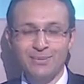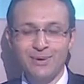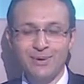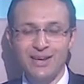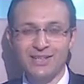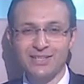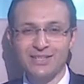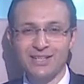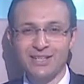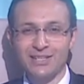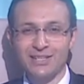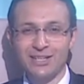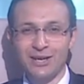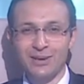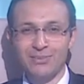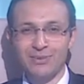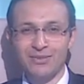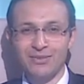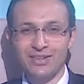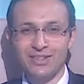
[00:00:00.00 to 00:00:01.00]
President
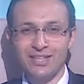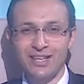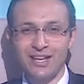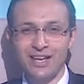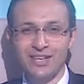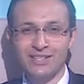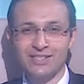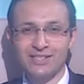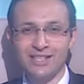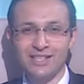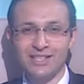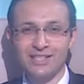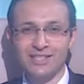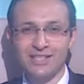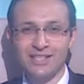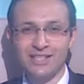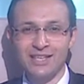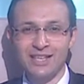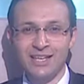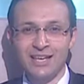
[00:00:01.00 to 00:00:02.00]
Abdel Fattah
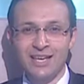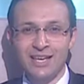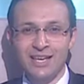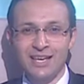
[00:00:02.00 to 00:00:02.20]
al-Sisi